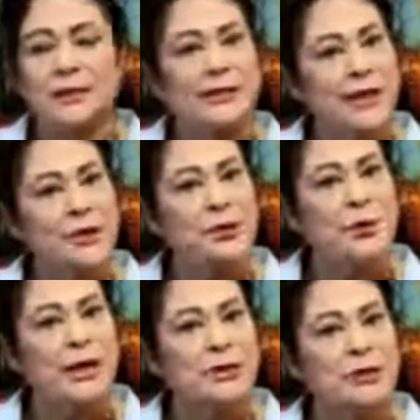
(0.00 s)
Then you
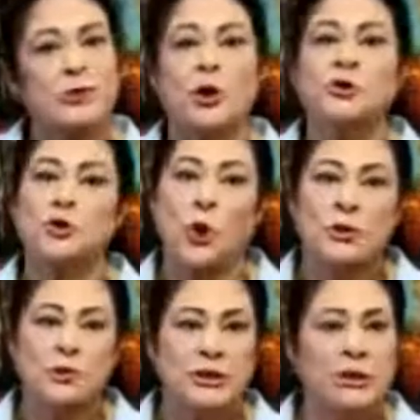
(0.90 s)
went to your
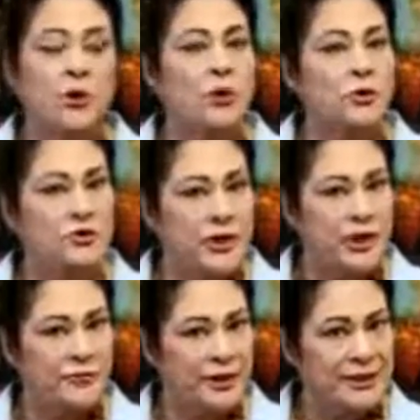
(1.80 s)
salty or your
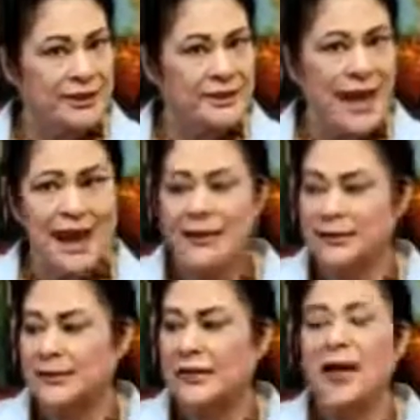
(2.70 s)
savory snack,
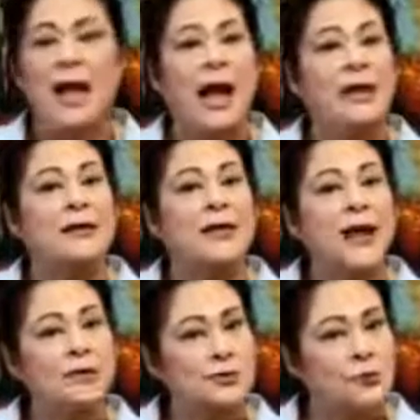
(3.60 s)
and
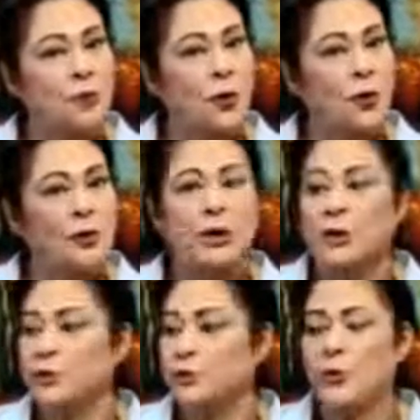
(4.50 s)
last of all,
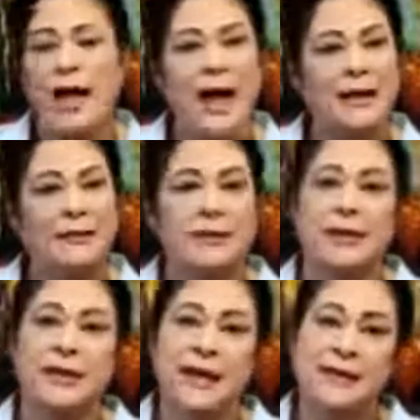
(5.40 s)
you had the
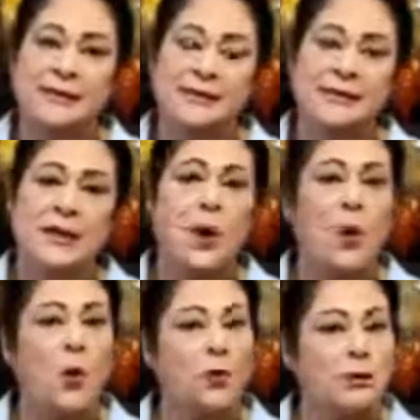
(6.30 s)
cakes
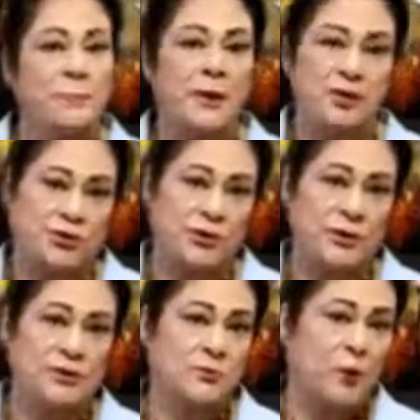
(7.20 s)
or the
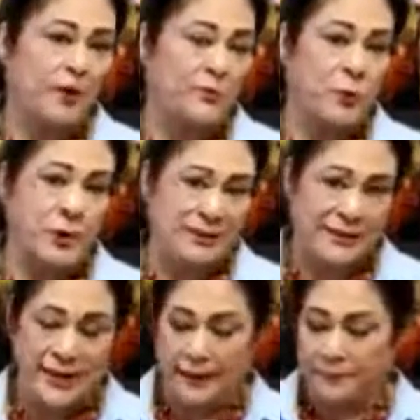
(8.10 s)
pastries, whatever was
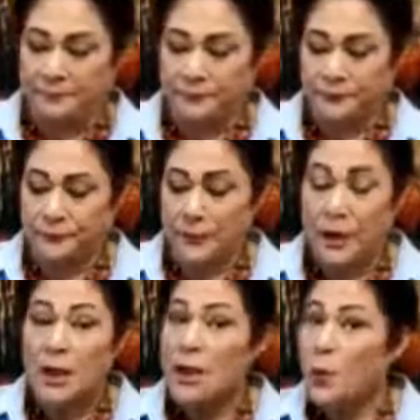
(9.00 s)
there.
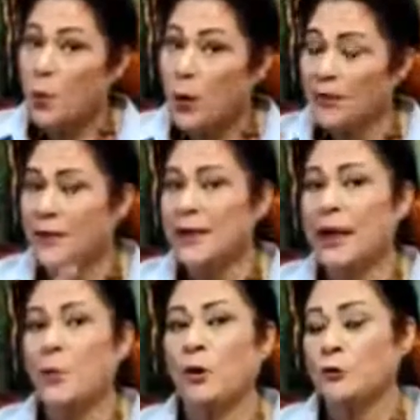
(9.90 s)
One thing
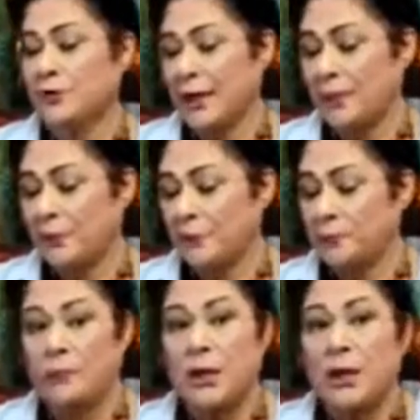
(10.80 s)
I want to tell you,
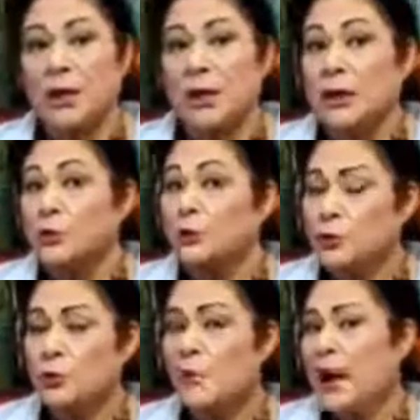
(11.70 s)

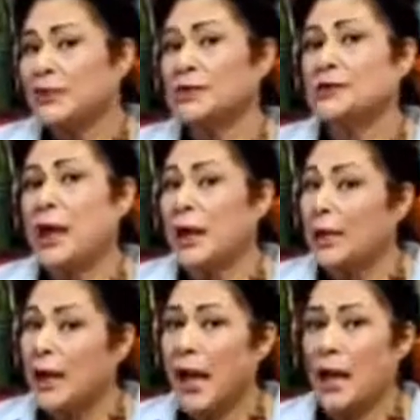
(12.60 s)
you must
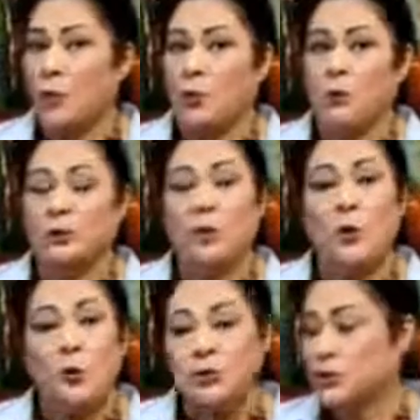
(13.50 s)
allow the
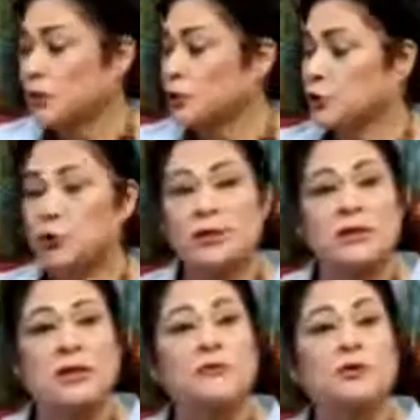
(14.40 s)
hostess to
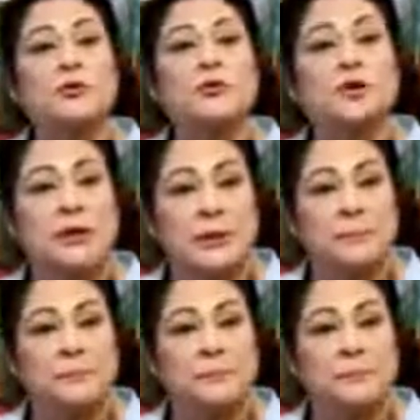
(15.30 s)
serve you tea.